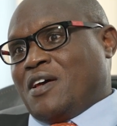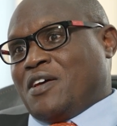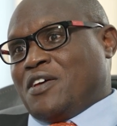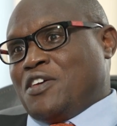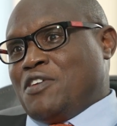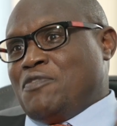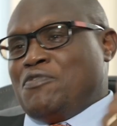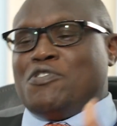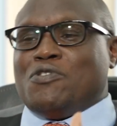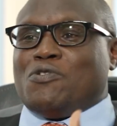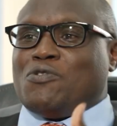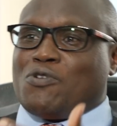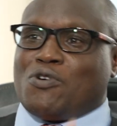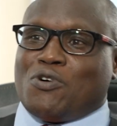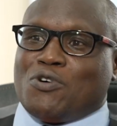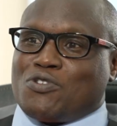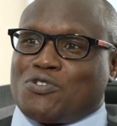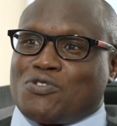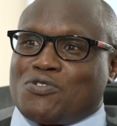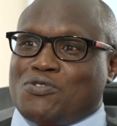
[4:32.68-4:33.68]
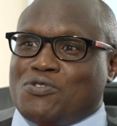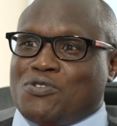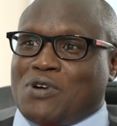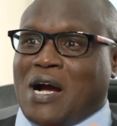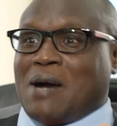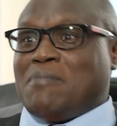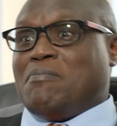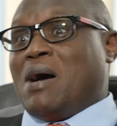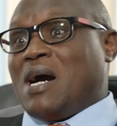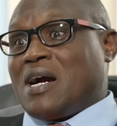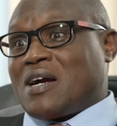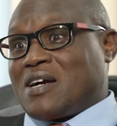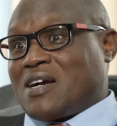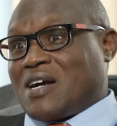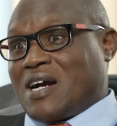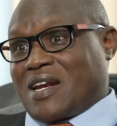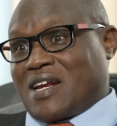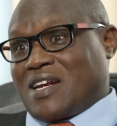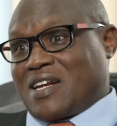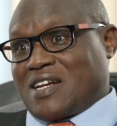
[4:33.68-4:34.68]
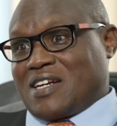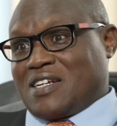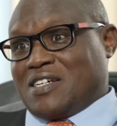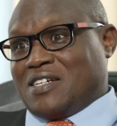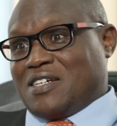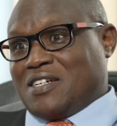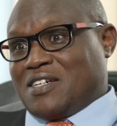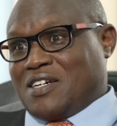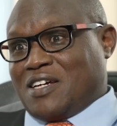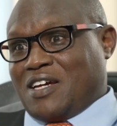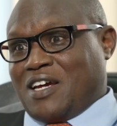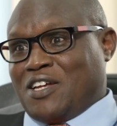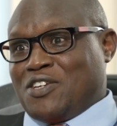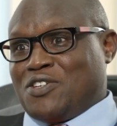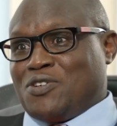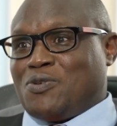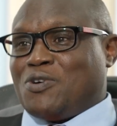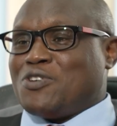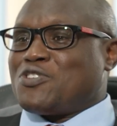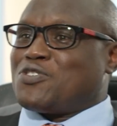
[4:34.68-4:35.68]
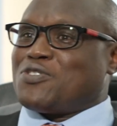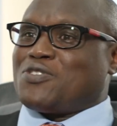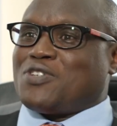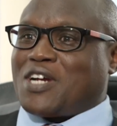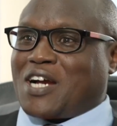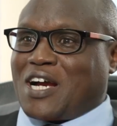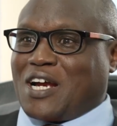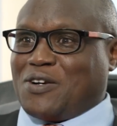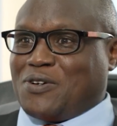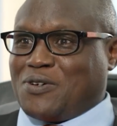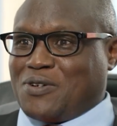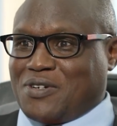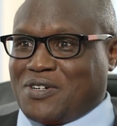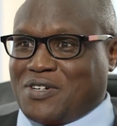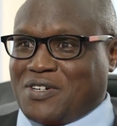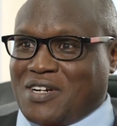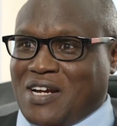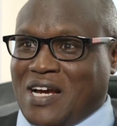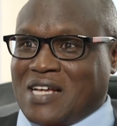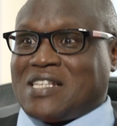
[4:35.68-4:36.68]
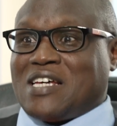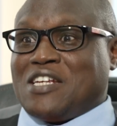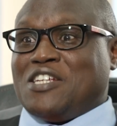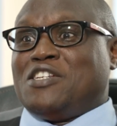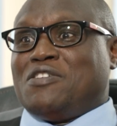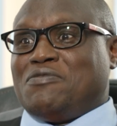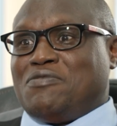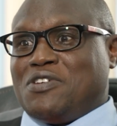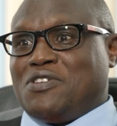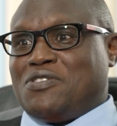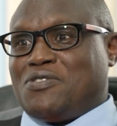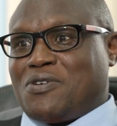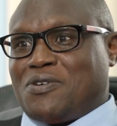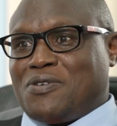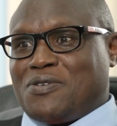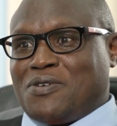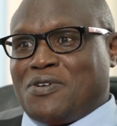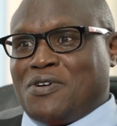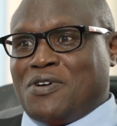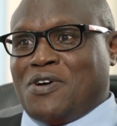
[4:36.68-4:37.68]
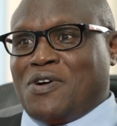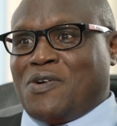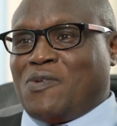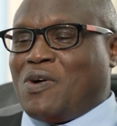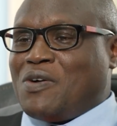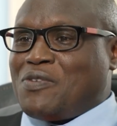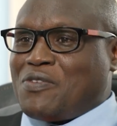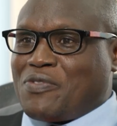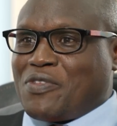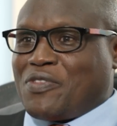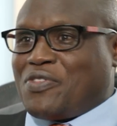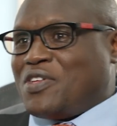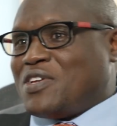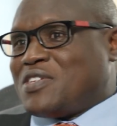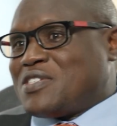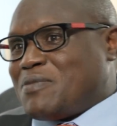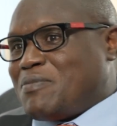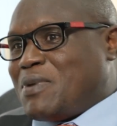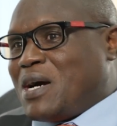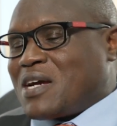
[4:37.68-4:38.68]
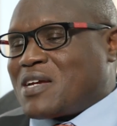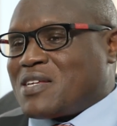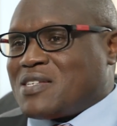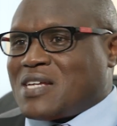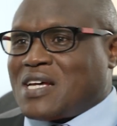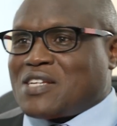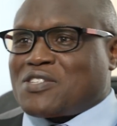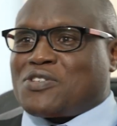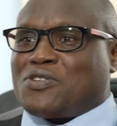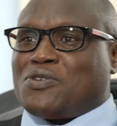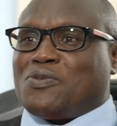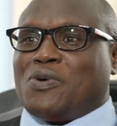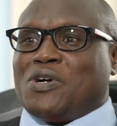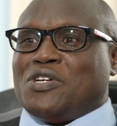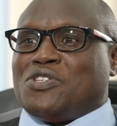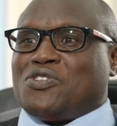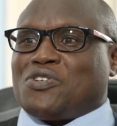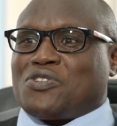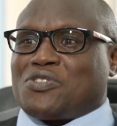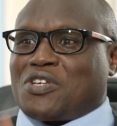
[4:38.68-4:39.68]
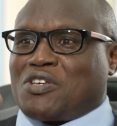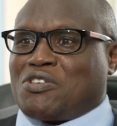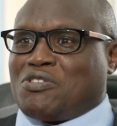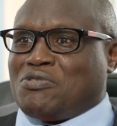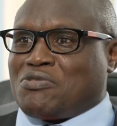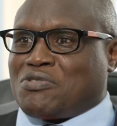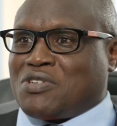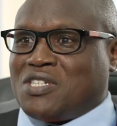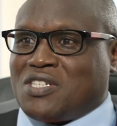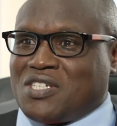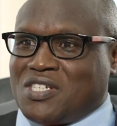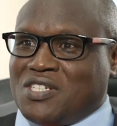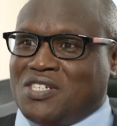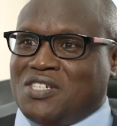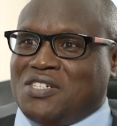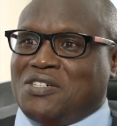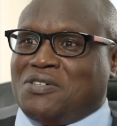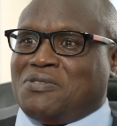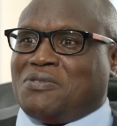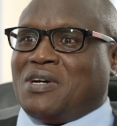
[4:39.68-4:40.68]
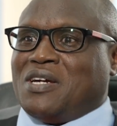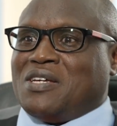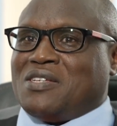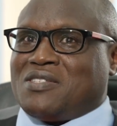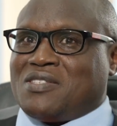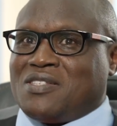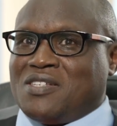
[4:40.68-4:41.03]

If you go to a bank currently and you want to take a loan as an individual, one of the things the bank is asking you, where is your security, where is